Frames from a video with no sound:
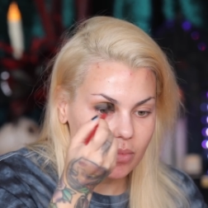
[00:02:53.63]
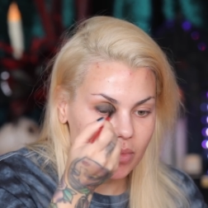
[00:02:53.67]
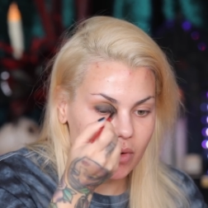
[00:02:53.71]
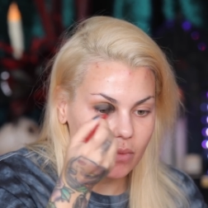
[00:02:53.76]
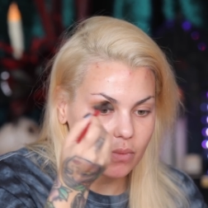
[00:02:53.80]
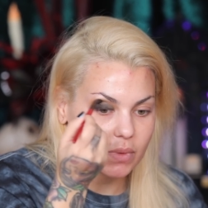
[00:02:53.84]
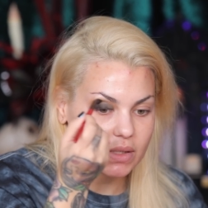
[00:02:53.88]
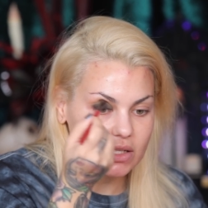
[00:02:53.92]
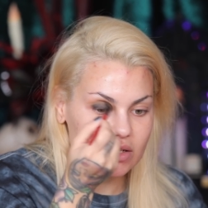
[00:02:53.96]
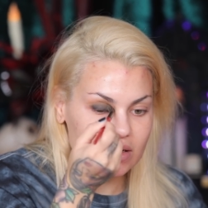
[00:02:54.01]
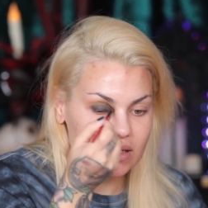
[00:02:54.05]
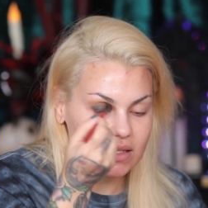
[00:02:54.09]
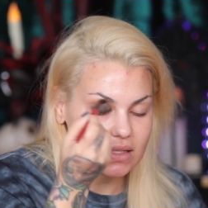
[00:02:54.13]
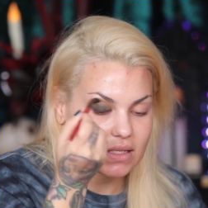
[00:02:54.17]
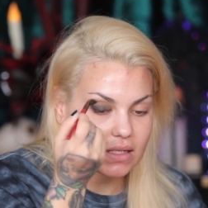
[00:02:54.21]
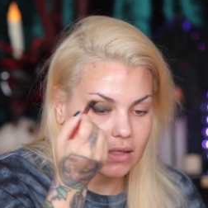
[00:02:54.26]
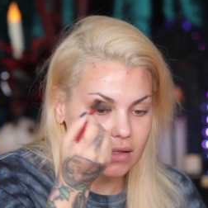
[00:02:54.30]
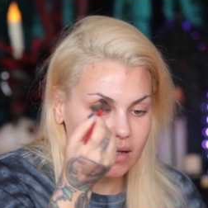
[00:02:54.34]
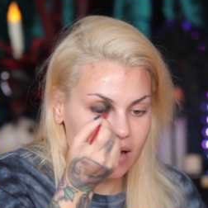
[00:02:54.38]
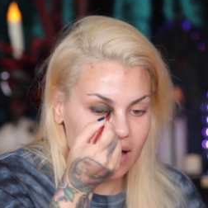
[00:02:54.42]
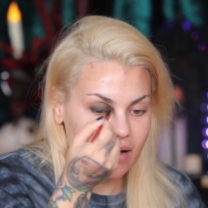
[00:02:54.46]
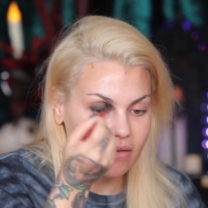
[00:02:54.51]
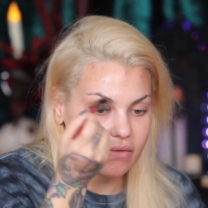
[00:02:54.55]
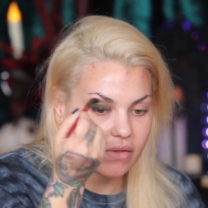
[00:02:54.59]
but we just
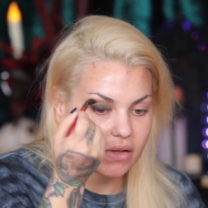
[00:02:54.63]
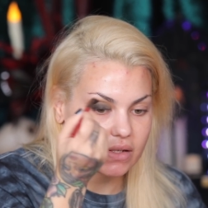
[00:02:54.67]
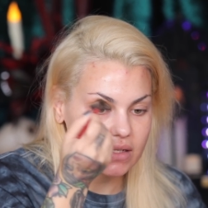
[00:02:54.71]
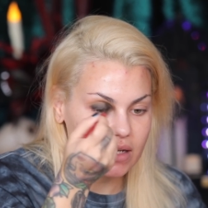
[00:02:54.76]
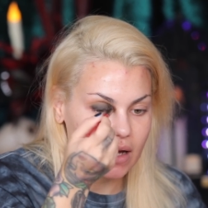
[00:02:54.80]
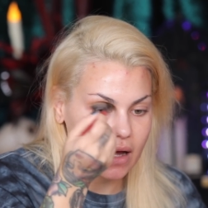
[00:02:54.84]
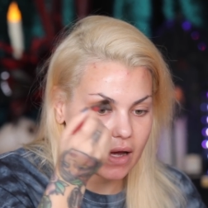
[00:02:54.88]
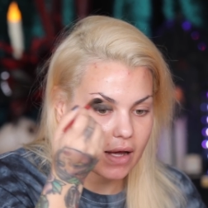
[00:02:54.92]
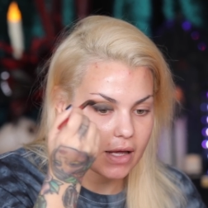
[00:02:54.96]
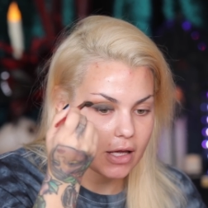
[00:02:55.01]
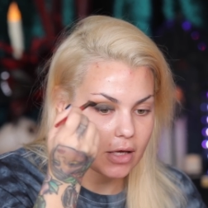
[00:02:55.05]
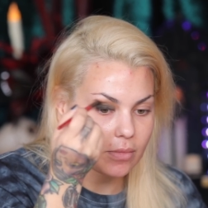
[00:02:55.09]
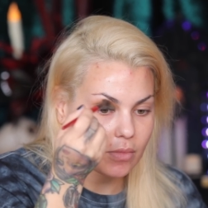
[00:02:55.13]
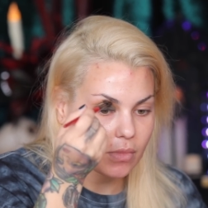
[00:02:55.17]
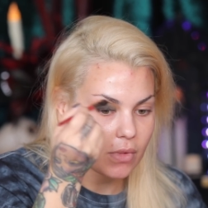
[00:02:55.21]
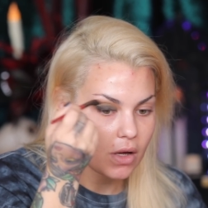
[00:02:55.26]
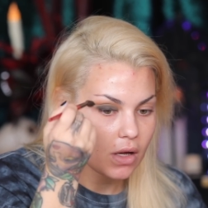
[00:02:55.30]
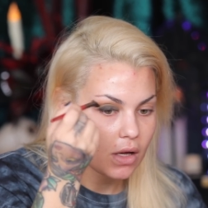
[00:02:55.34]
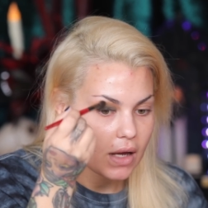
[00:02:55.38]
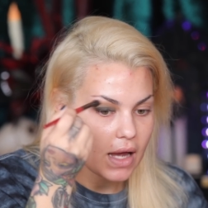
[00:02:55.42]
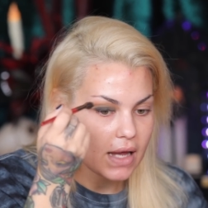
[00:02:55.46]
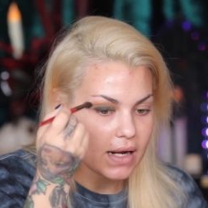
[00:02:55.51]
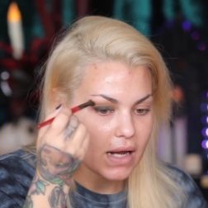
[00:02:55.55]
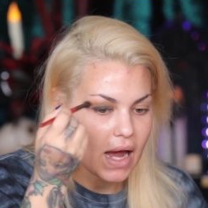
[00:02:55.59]
didn't have the time
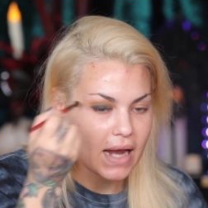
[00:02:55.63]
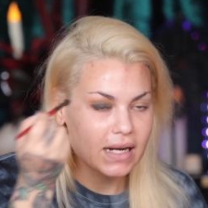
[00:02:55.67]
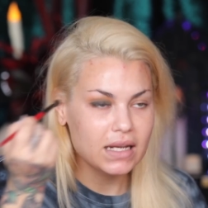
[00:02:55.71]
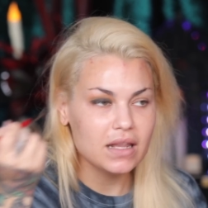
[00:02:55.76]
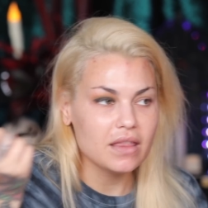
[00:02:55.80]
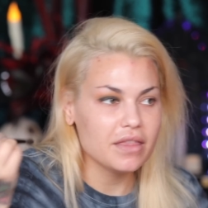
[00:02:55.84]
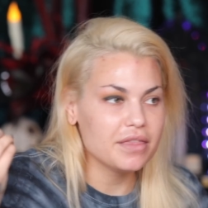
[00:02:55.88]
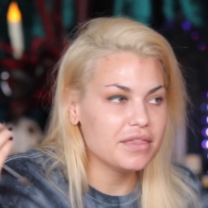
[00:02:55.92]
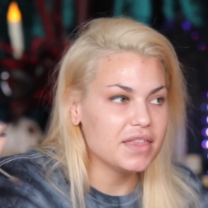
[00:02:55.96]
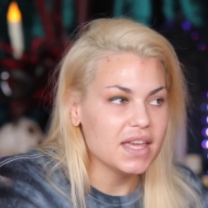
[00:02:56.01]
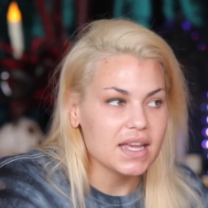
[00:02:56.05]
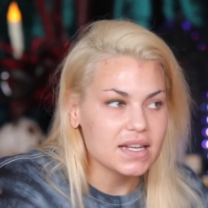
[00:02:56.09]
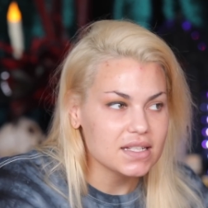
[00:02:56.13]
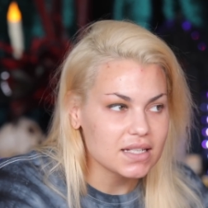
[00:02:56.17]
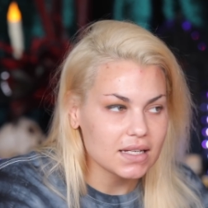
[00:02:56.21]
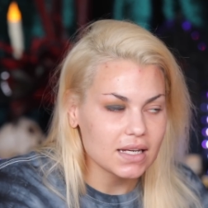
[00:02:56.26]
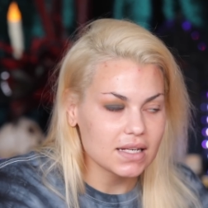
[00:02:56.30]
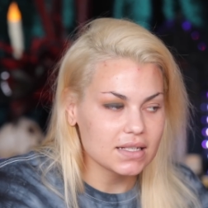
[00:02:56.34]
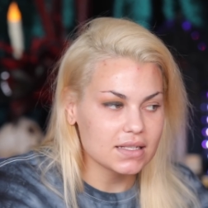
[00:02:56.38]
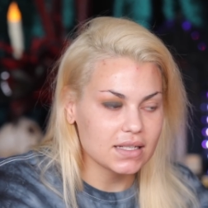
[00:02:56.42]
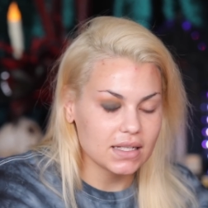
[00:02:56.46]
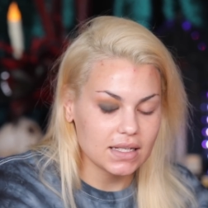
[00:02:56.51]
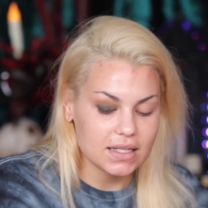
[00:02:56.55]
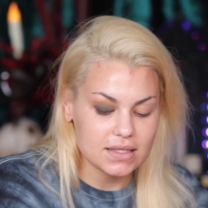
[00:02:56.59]
and I didn't think to
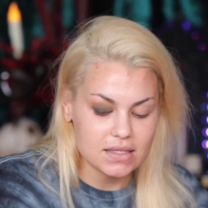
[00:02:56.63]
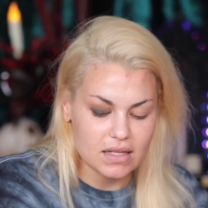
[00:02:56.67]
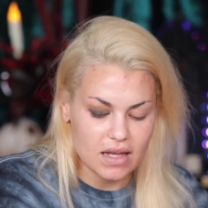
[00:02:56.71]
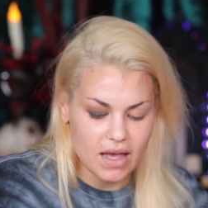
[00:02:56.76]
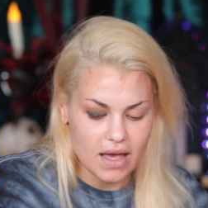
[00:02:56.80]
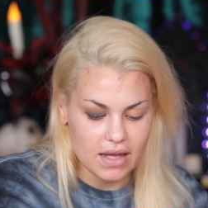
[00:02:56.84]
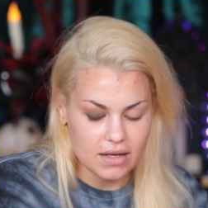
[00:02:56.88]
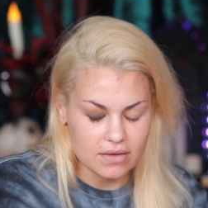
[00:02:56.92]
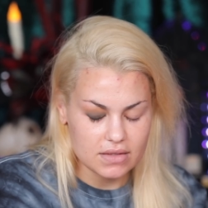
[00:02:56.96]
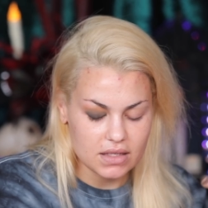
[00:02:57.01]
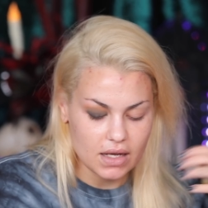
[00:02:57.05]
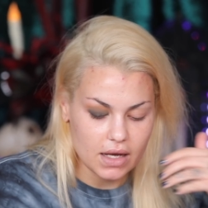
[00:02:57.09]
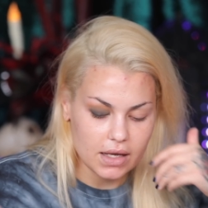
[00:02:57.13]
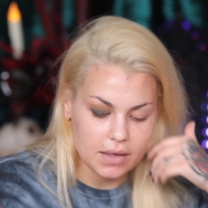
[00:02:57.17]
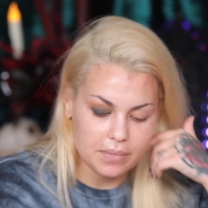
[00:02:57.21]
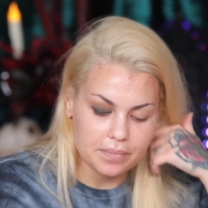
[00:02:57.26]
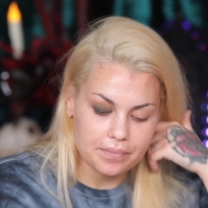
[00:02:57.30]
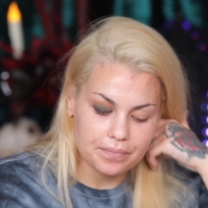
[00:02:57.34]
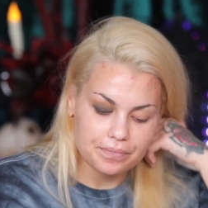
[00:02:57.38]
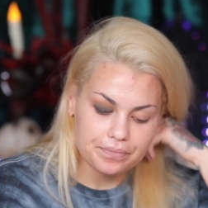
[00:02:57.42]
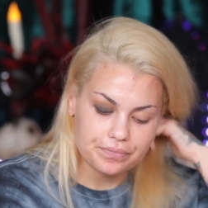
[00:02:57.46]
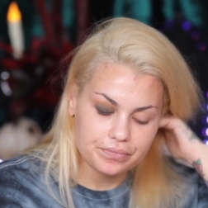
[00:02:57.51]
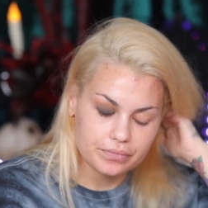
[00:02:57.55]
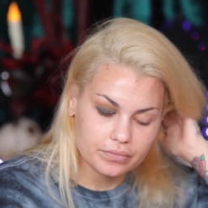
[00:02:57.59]
get tickets ahead of
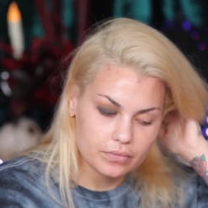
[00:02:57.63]
time